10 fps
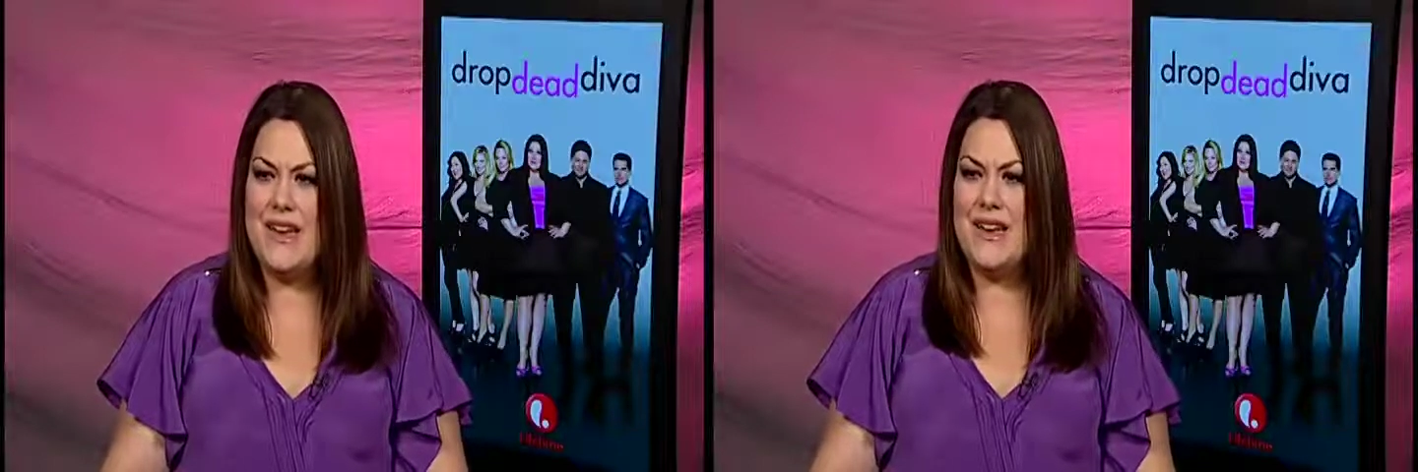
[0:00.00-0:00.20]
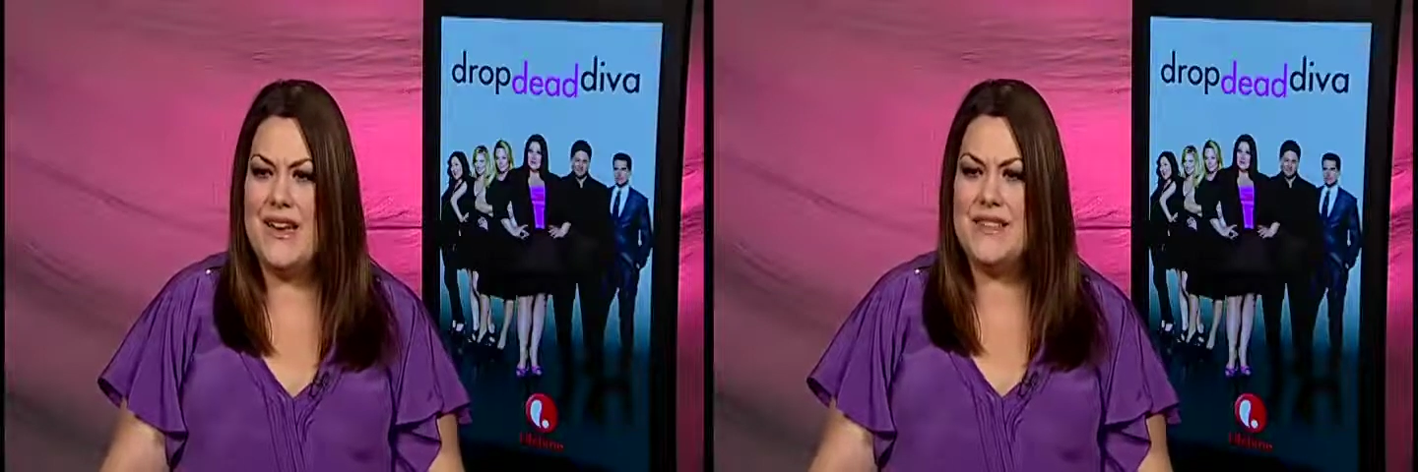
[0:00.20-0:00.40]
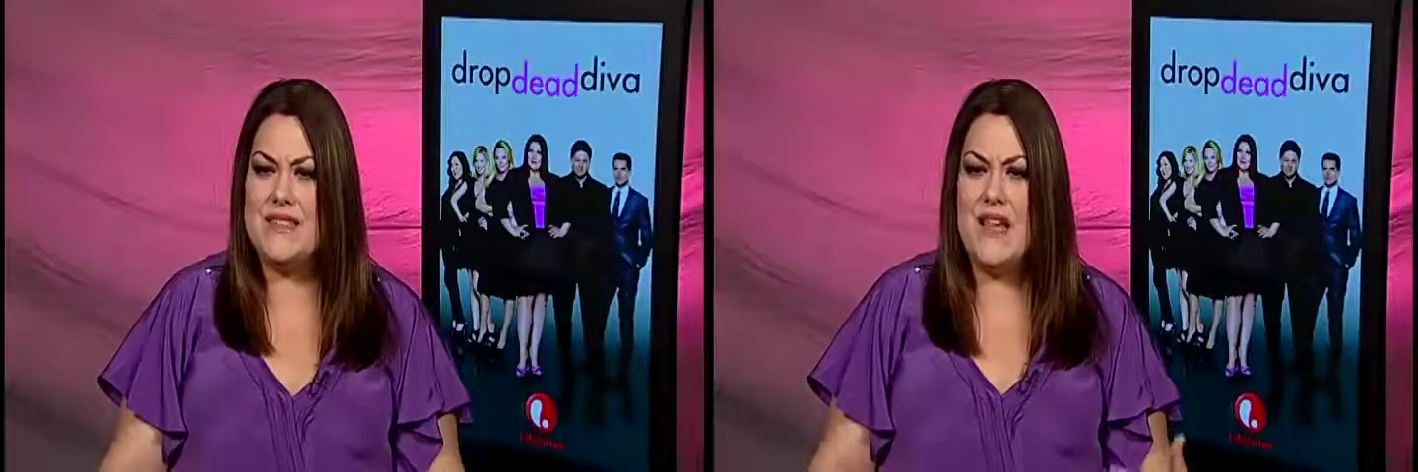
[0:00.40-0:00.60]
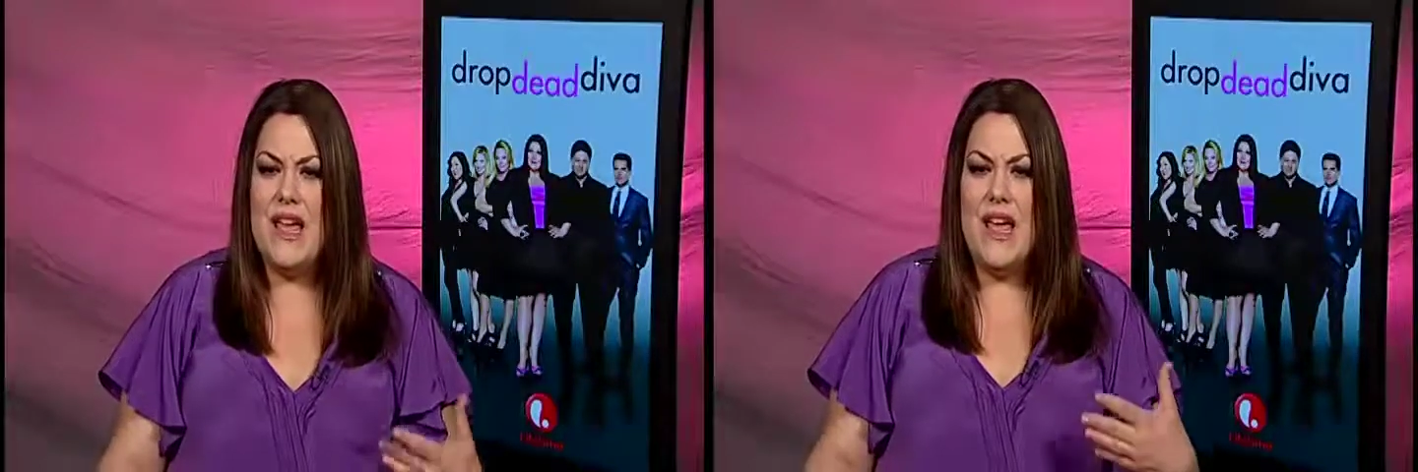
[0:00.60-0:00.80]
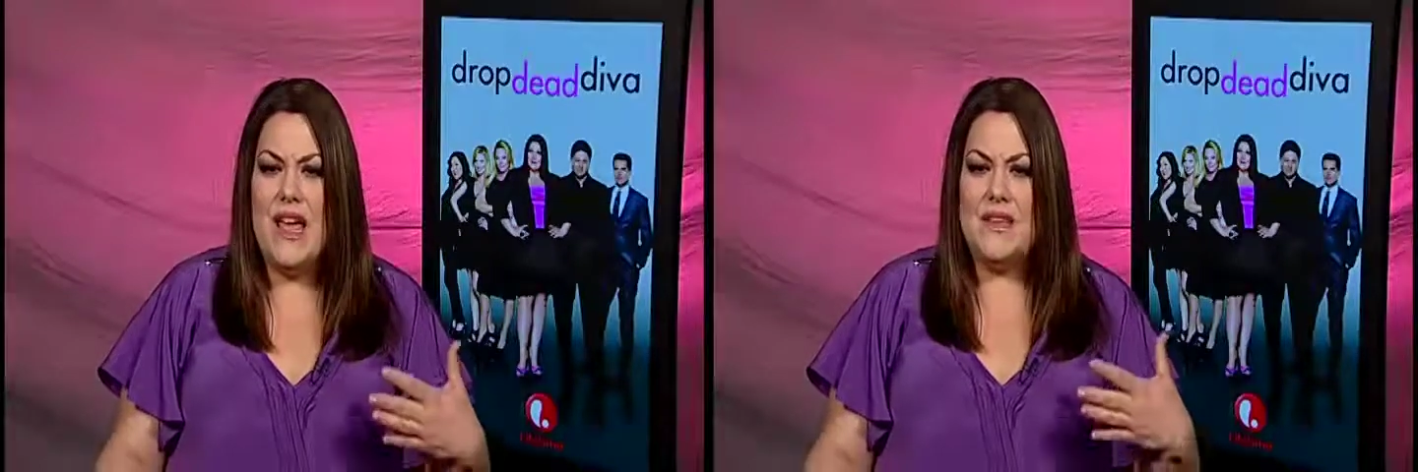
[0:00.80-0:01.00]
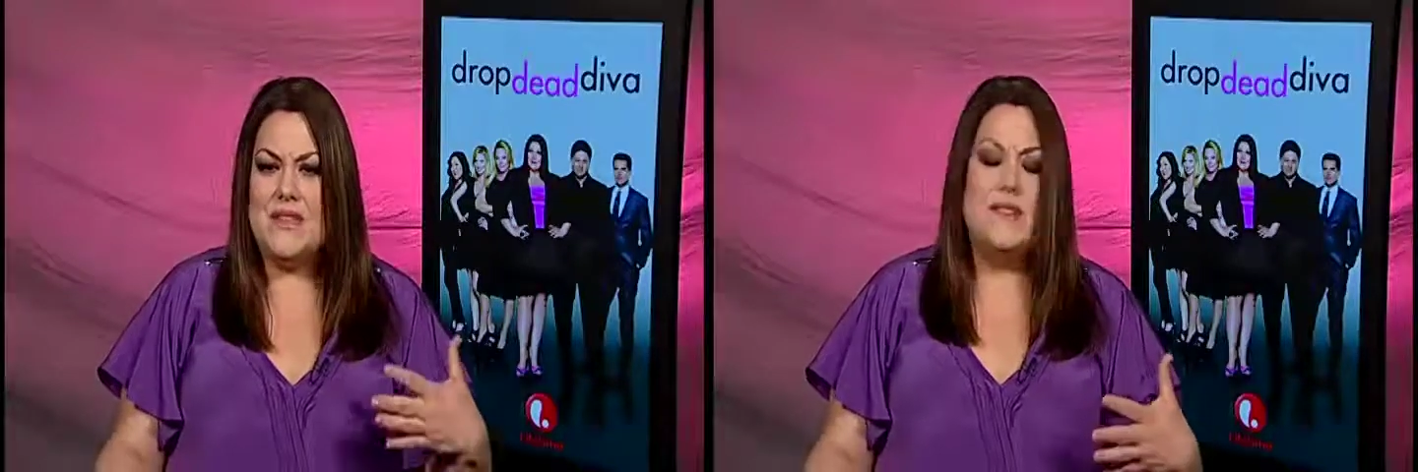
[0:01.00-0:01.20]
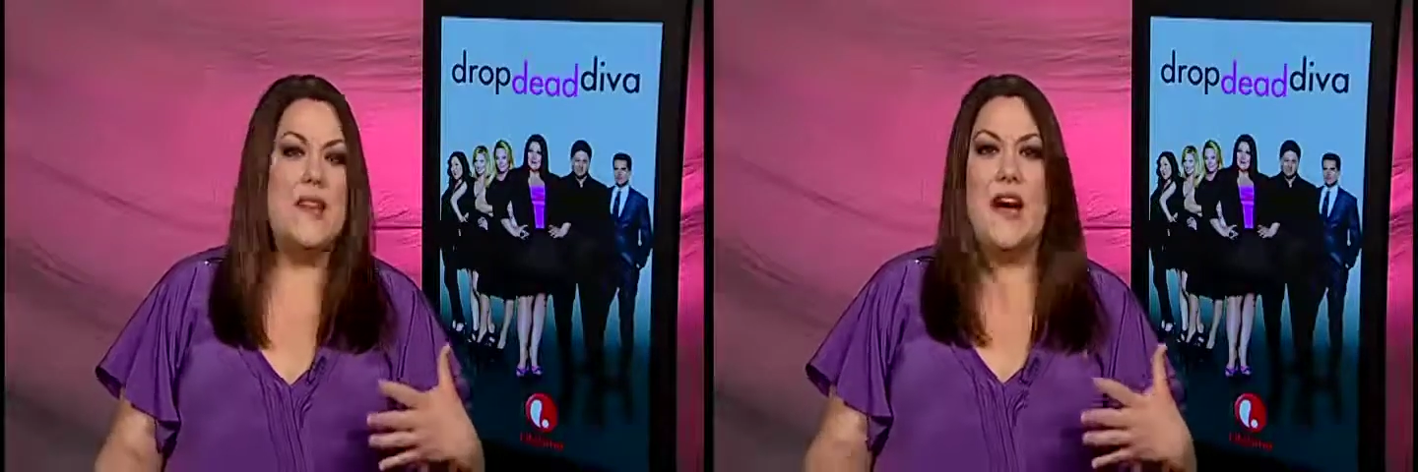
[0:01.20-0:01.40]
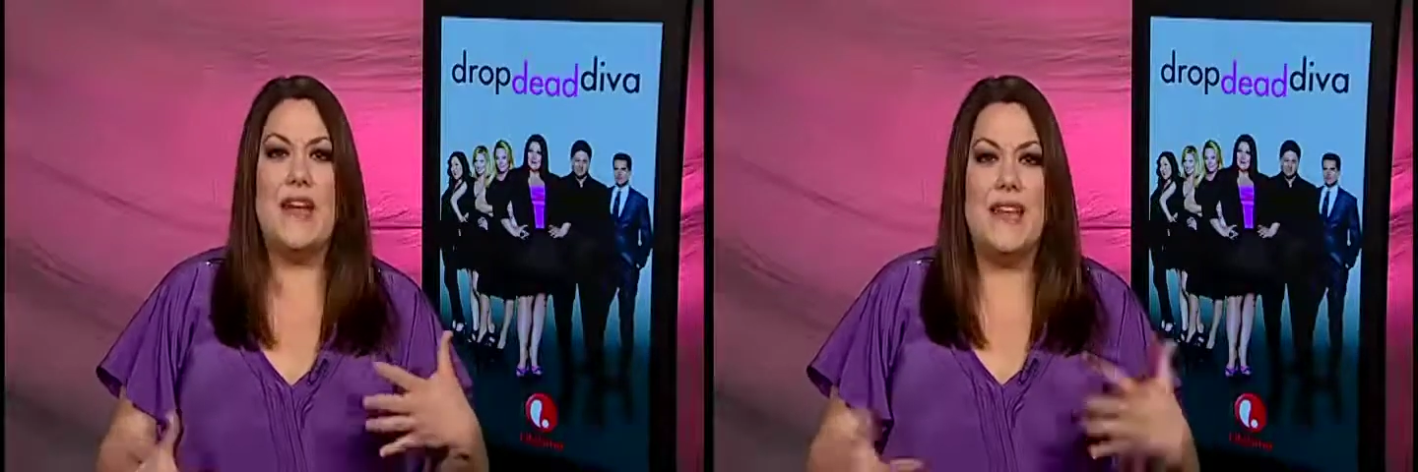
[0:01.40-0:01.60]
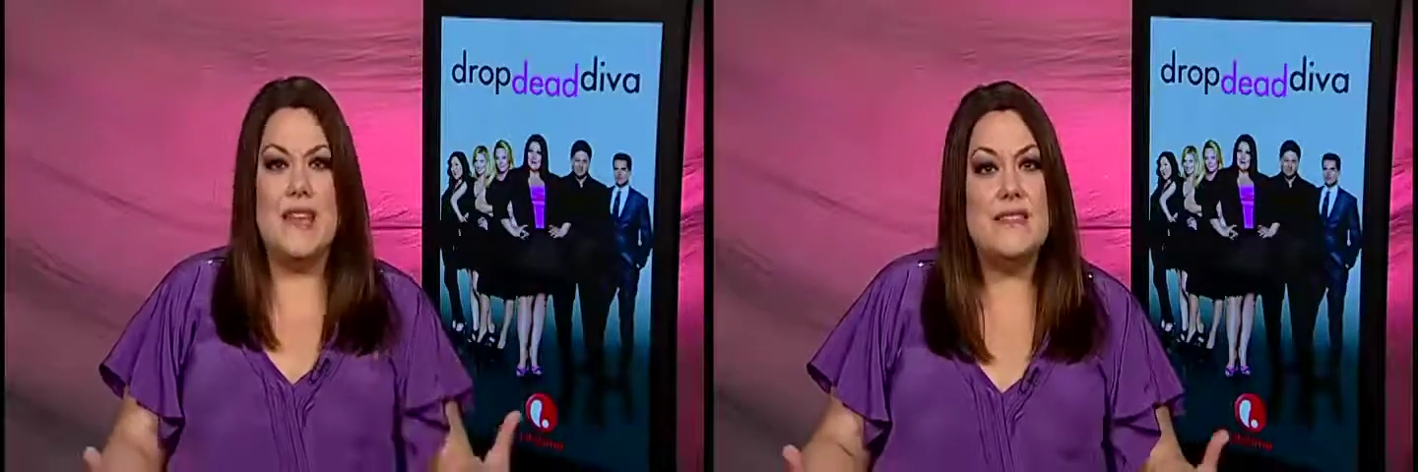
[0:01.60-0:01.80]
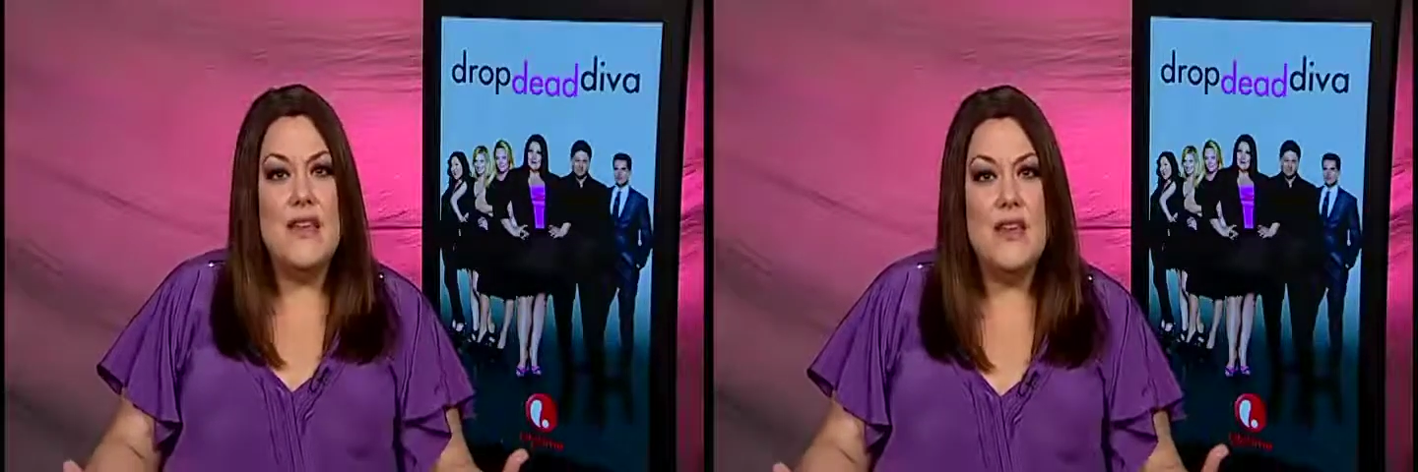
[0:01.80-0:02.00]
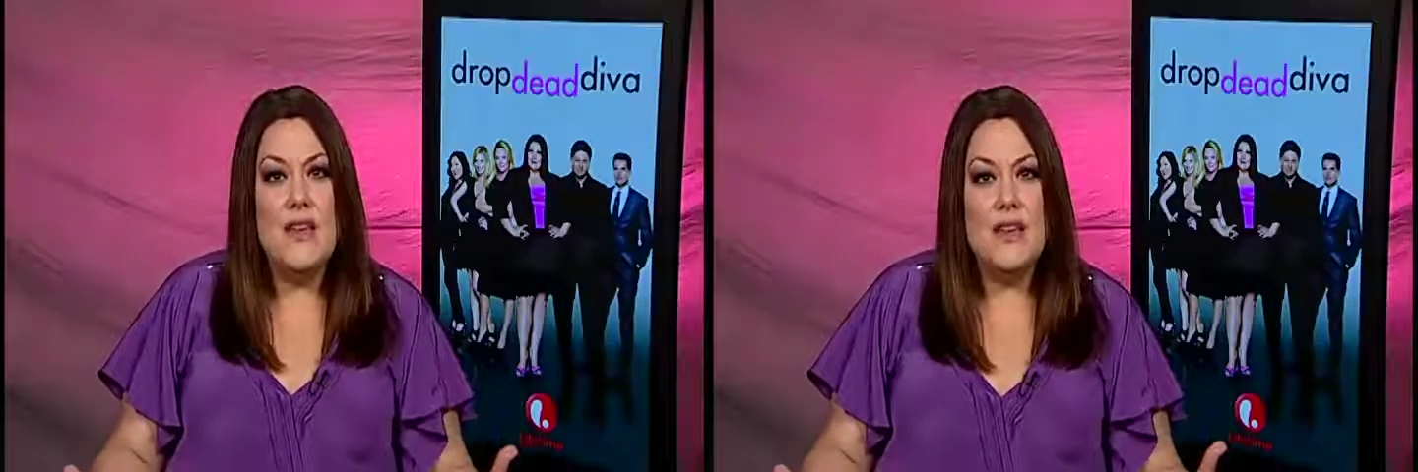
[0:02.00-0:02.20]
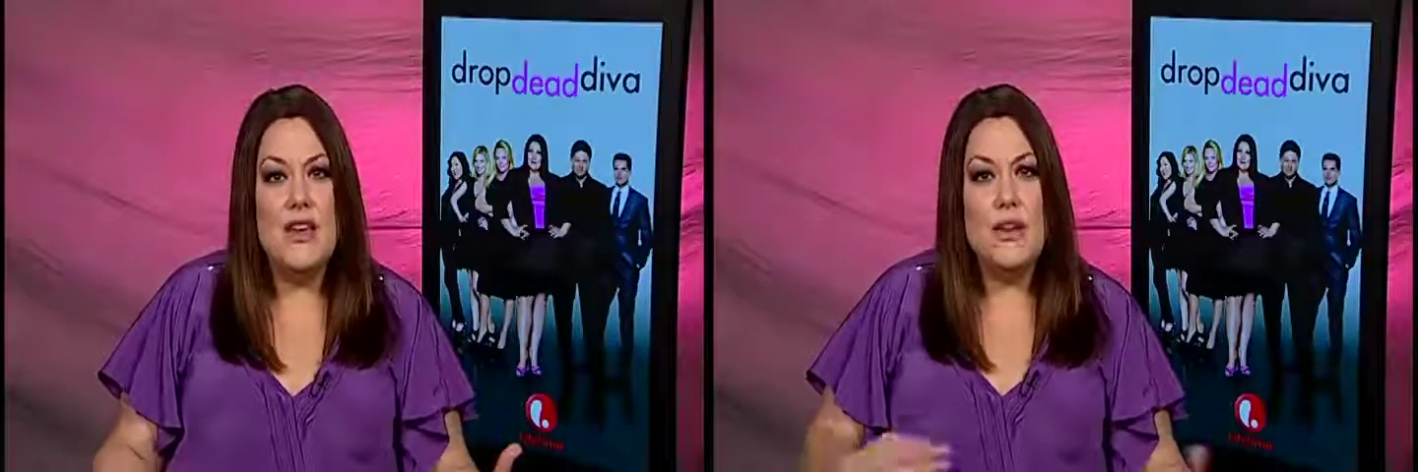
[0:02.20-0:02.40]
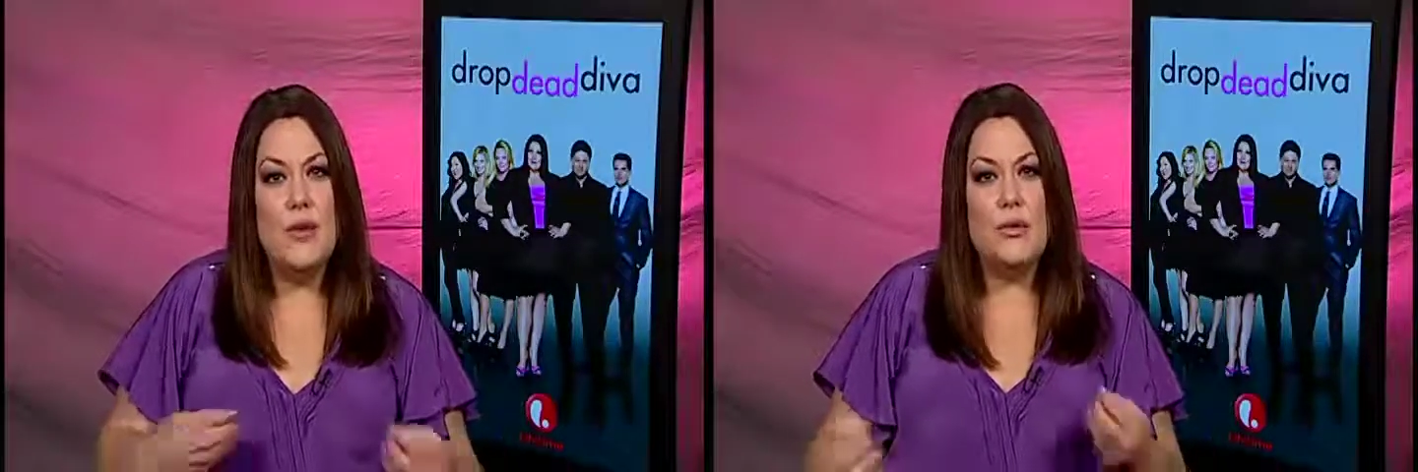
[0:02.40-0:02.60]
and it's it's not easy you know,